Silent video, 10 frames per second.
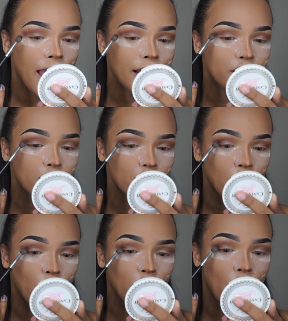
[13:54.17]
it's
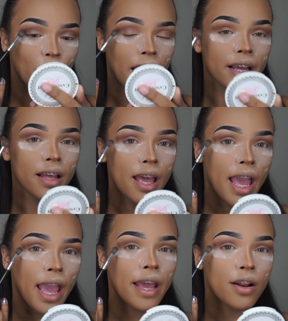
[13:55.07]
so low, like
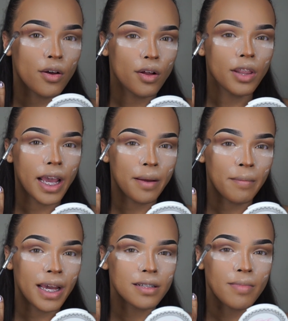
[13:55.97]
it like
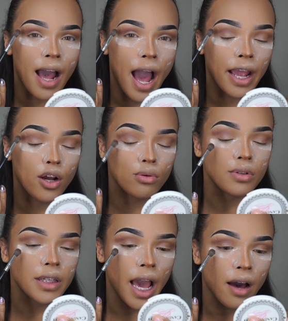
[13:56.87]
makes my eye go
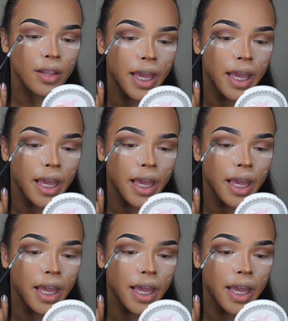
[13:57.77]
down,